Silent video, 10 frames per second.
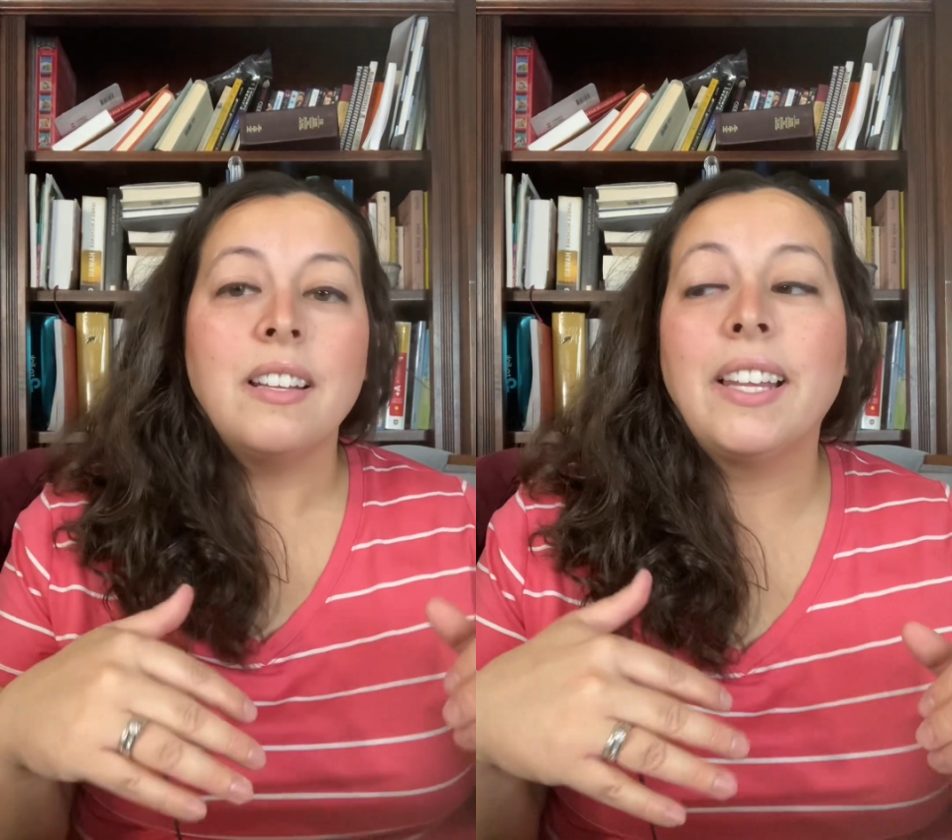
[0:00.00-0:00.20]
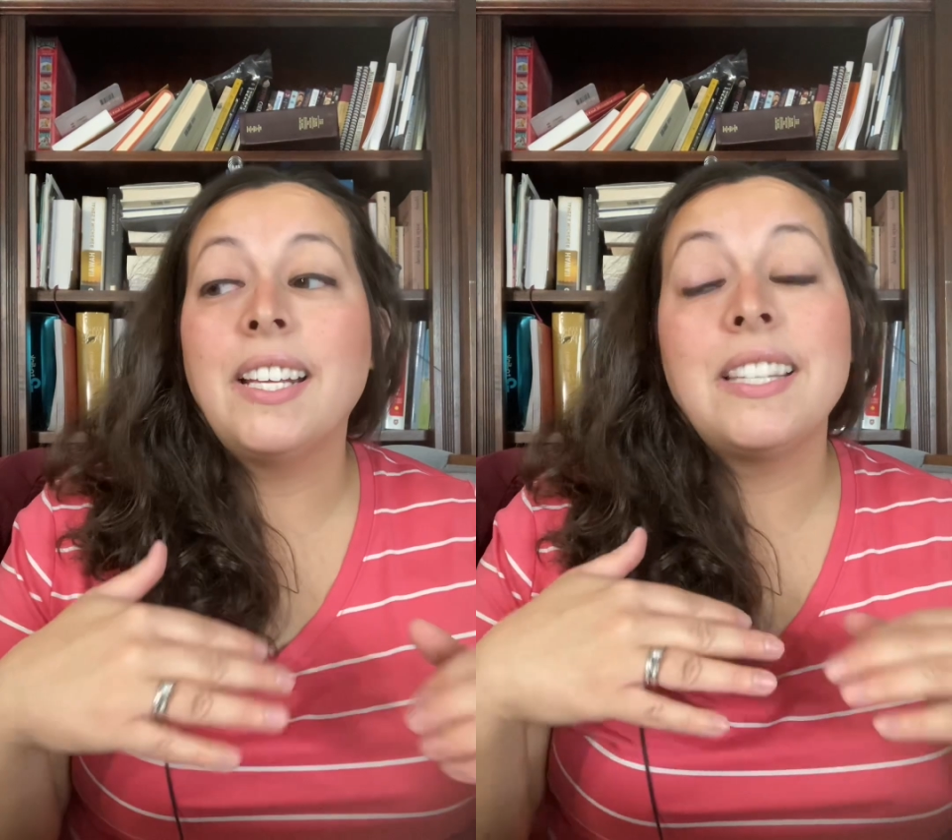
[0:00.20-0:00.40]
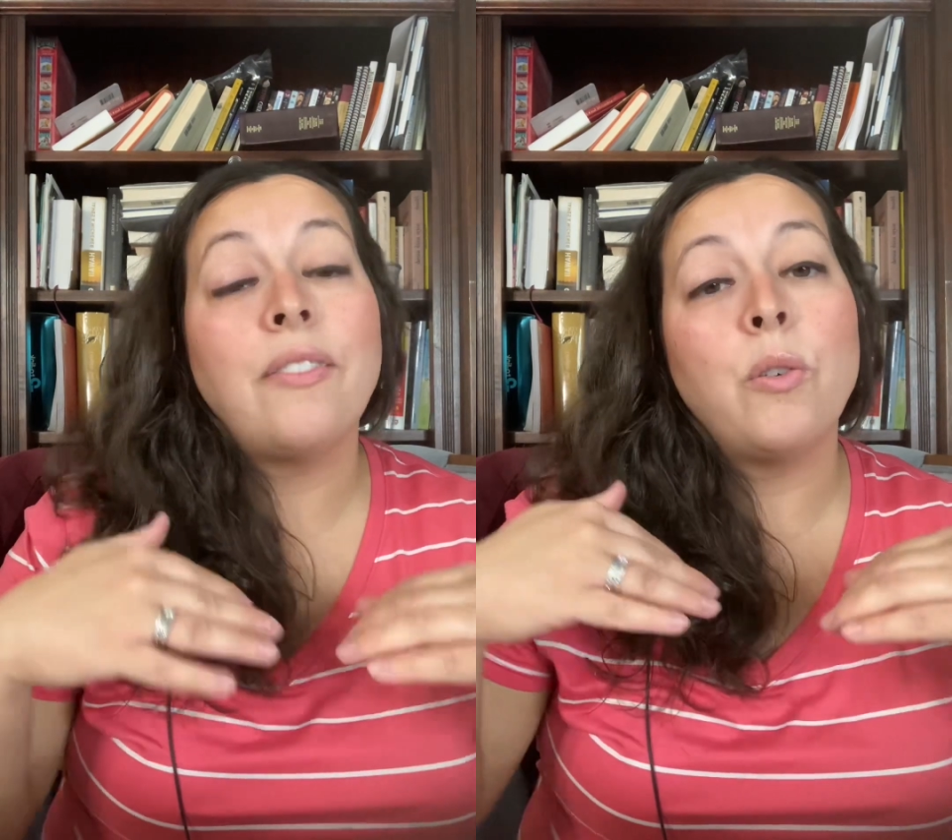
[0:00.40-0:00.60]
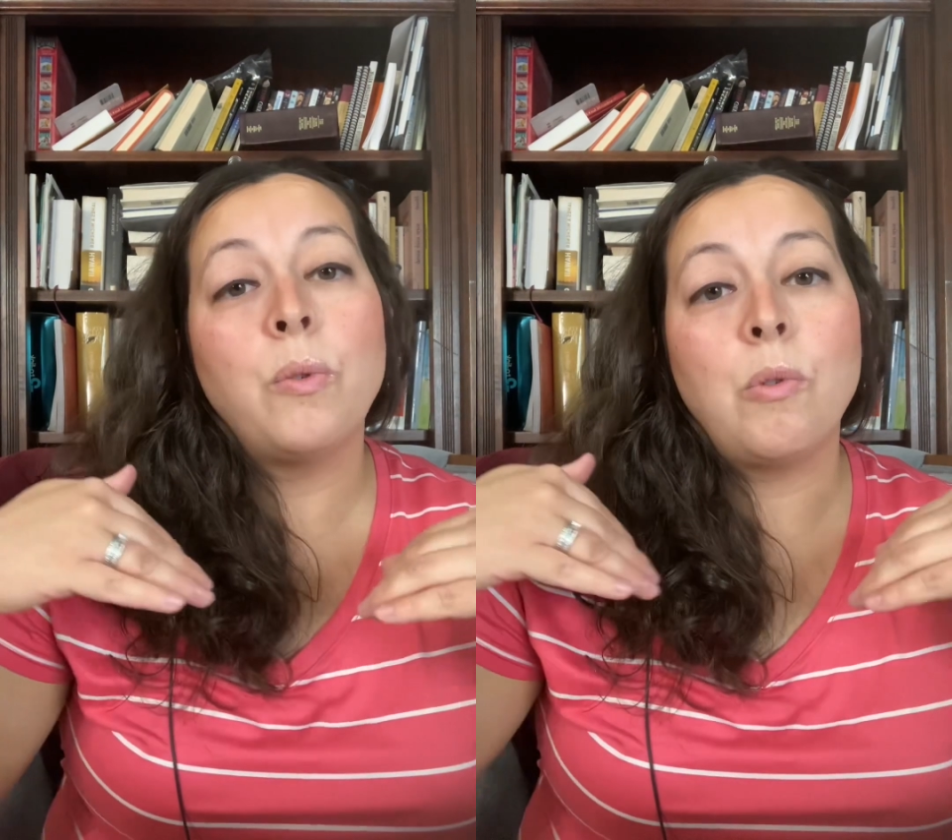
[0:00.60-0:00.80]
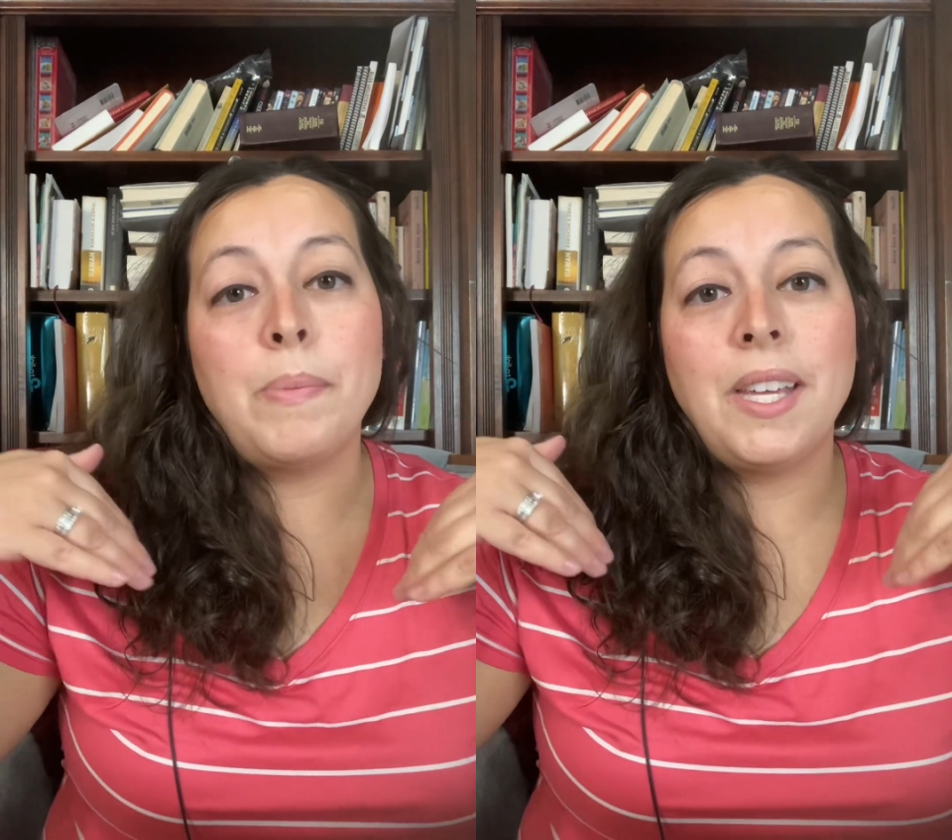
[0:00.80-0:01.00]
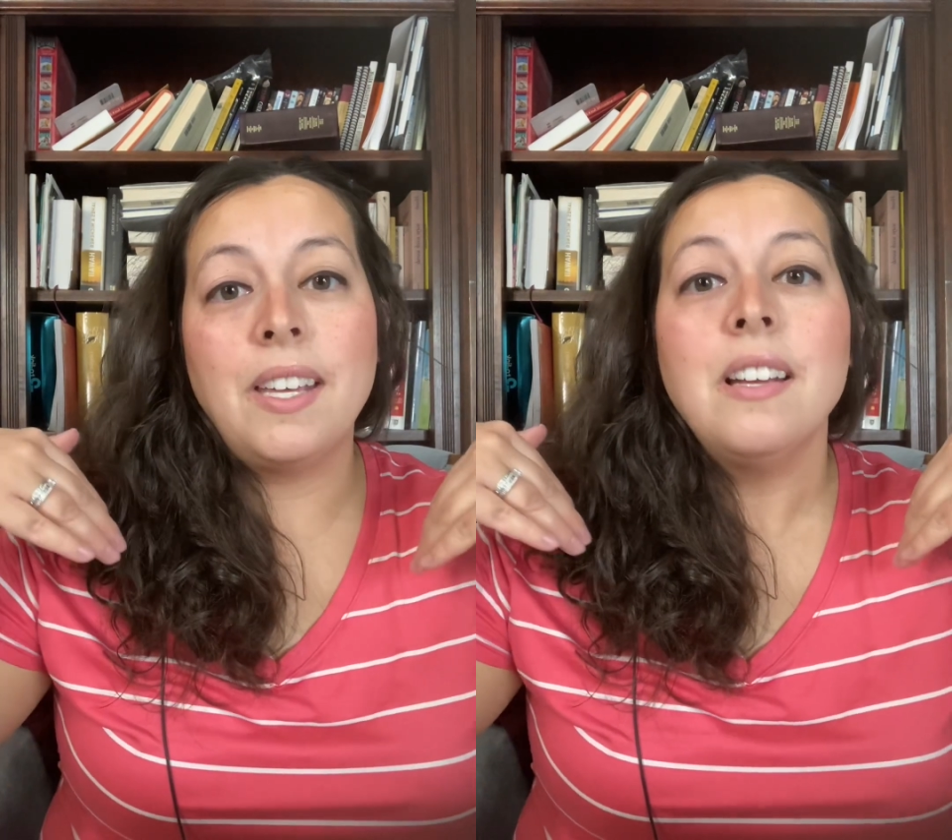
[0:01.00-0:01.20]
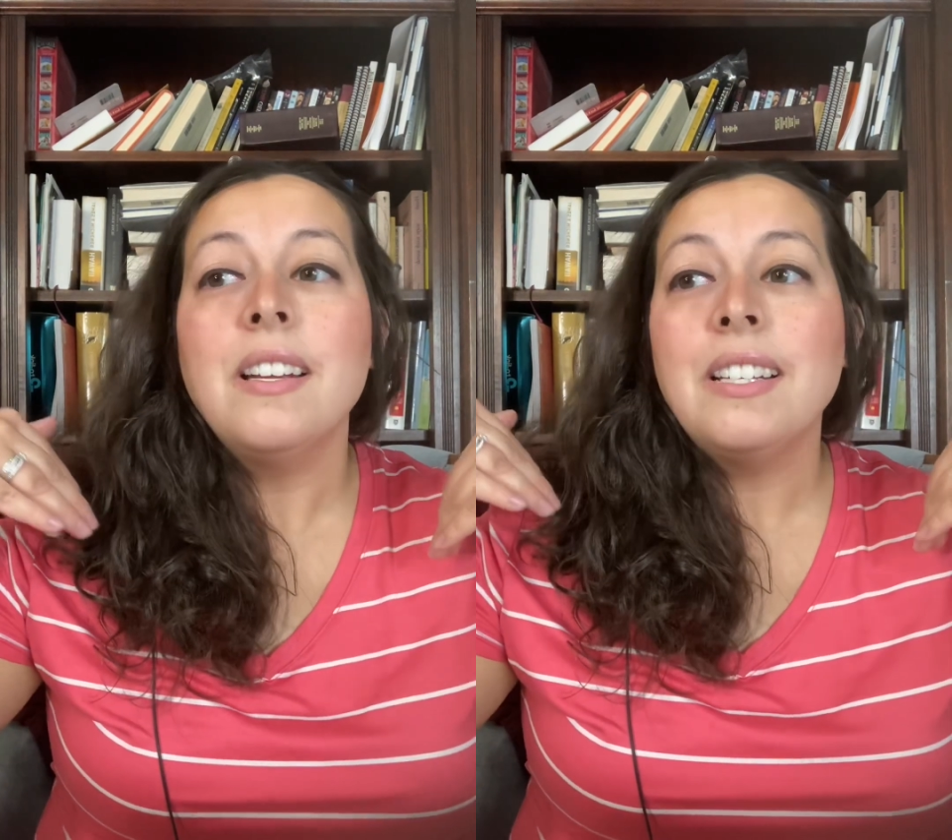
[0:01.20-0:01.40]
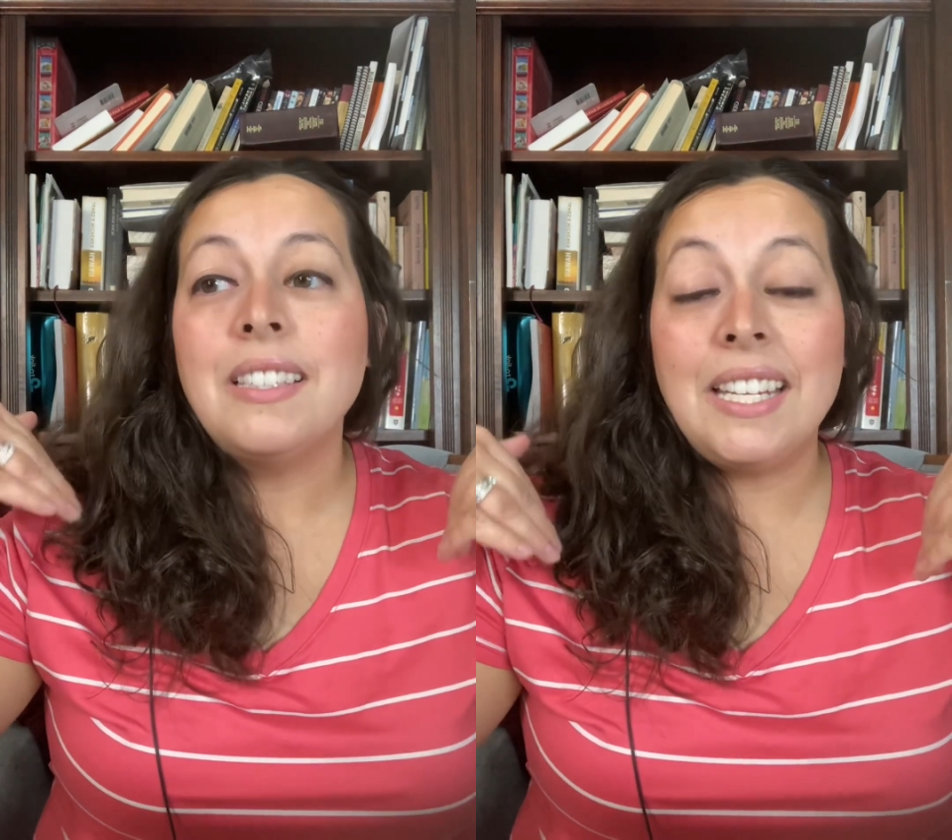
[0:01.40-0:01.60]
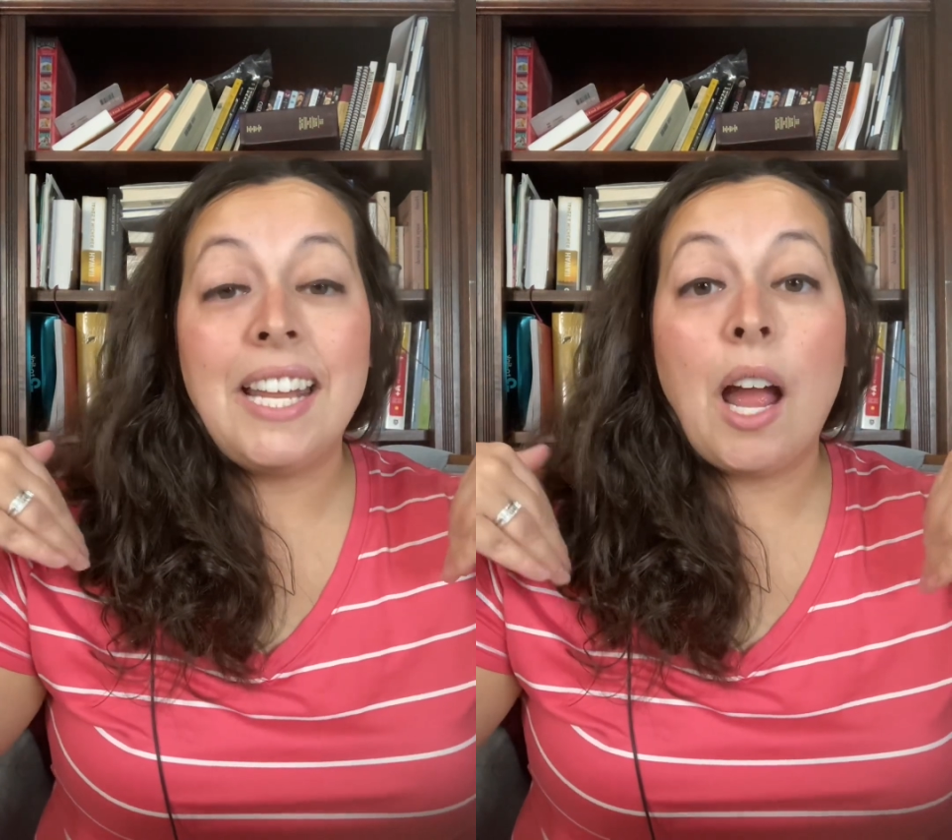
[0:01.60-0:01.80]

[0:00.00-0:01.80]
like because everyone will be sitting